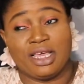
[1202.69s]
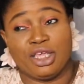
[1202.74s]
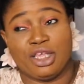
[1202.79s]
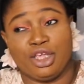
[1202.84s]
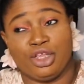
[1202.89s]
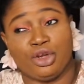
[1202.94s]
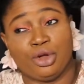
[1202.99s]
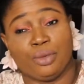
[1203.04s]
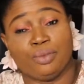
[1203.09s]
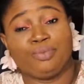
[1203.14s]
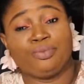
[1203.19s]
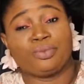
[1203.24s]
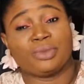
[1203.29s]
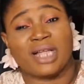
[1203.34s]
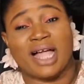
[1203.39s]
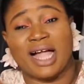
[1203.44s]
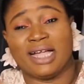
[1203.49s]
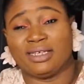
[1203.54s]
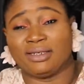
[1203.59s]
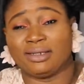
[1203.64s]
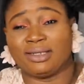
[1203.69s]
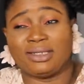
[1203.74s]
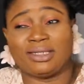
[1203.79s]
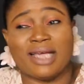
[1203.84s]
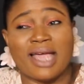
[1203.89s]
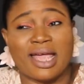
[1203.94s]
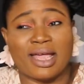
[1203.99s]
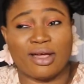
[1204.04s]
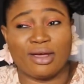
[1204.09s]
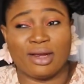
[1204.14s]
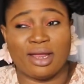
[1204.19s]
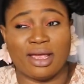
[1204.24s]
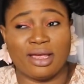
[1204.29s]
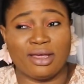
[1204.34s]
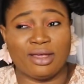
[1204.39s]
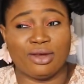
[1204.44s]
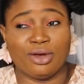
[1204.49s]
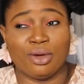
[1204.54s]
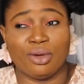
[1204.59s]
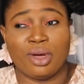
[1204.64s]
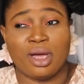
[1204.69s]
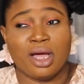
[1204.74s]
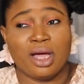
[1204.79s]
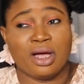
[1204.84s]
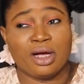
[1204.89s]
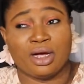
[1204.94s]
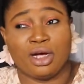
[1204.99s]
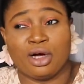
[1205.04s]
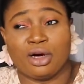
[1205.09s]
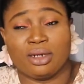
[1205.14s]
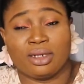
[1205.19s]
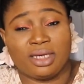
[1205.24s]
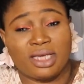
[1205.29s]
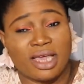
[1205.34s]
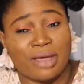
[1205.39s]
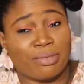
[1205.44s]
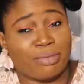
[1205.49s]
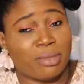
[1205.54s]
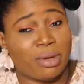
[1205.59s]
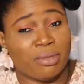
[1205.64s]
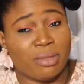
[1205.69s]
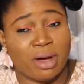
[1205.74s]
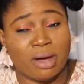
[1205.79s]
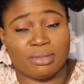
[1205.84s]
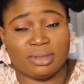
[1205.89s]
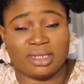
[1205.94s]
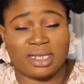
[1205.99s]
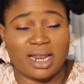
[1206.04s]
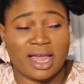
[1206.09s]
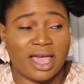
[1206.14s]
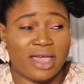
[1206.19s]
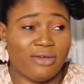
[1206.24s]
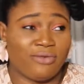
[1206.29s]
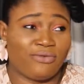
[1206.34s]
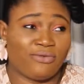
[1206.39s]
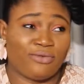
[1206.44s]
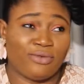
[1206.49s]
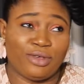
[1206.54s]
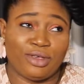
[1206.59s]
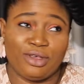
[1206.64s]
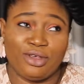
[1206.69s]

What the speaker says: You know, I just thank God that, you know, God kept my mom's life.